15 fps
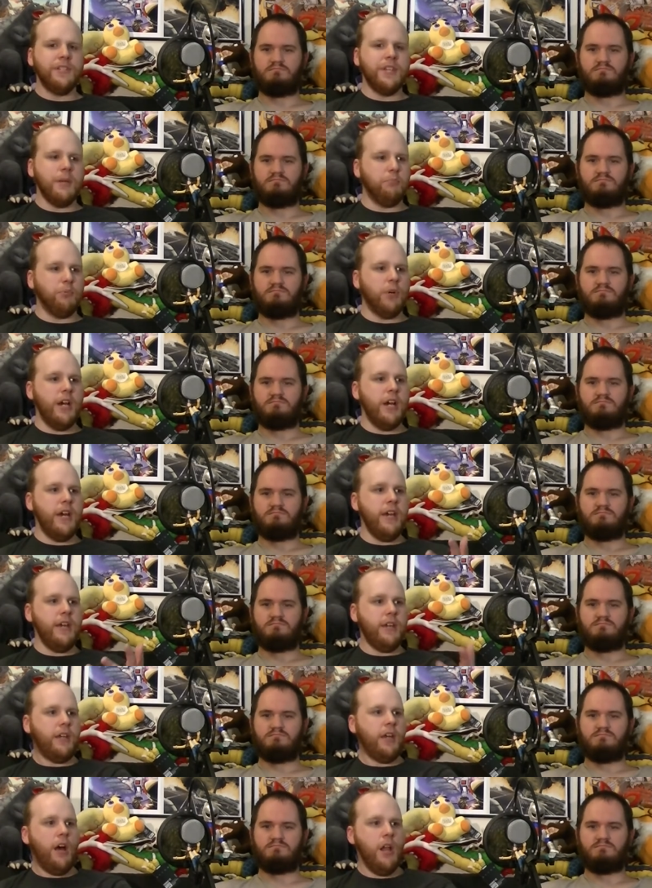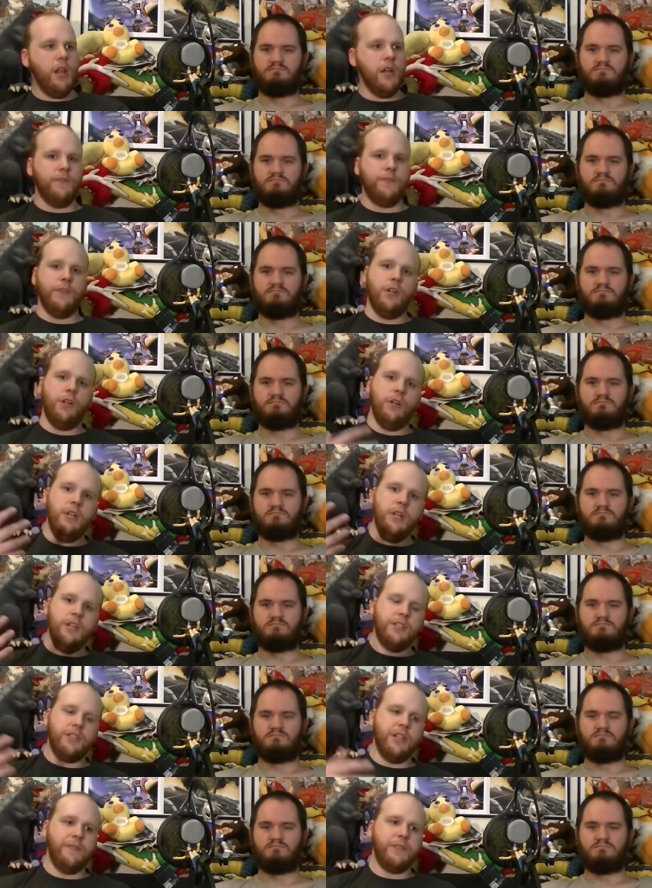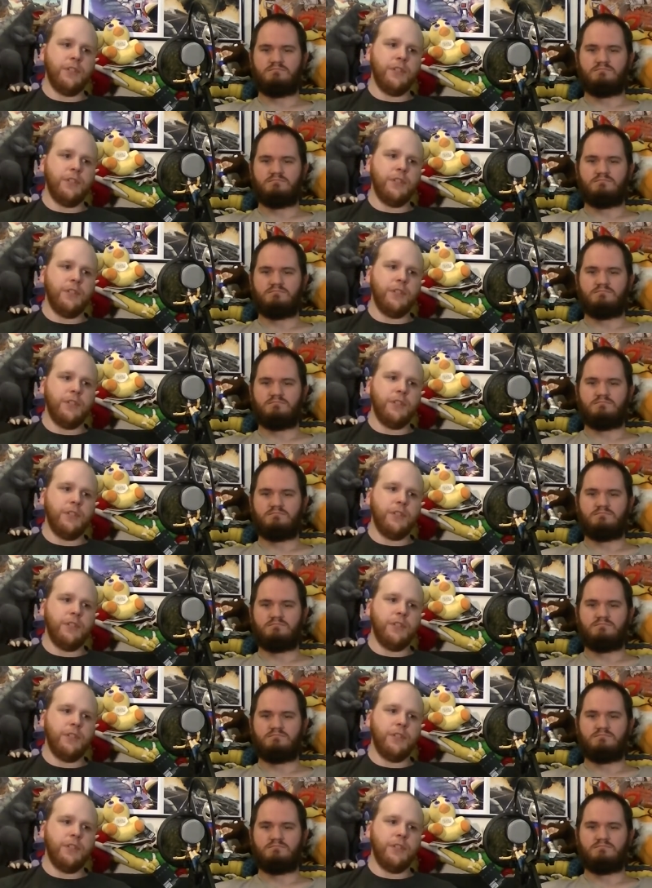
Speaker 1: like bright, colorful, stuff's